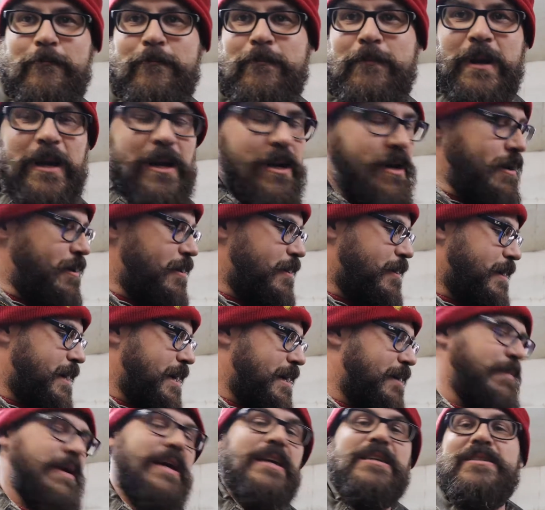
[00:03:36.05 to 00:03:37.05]
you're
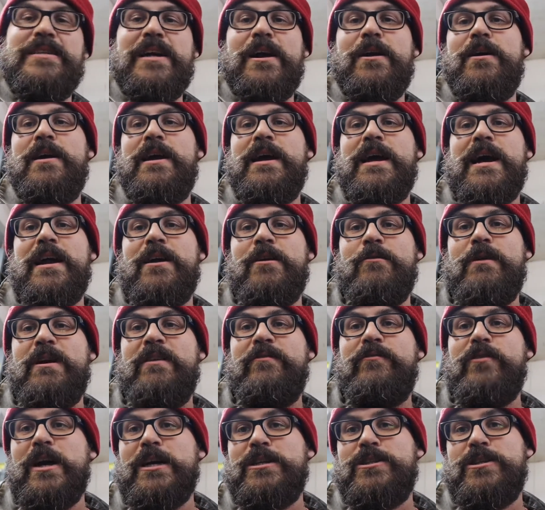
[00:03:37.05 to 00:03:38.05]
gonna be staring at a
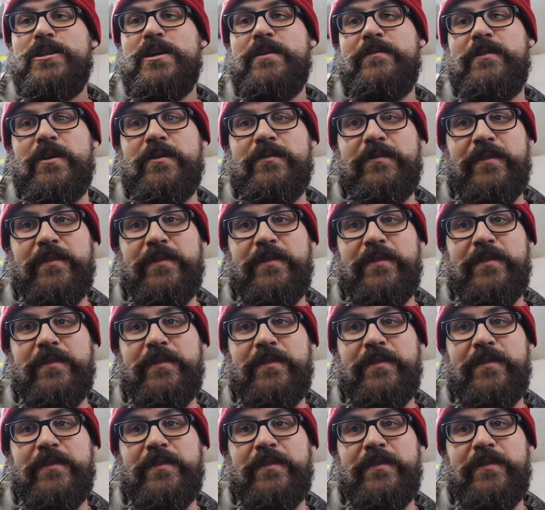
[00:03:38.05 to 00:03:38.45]
reflection of your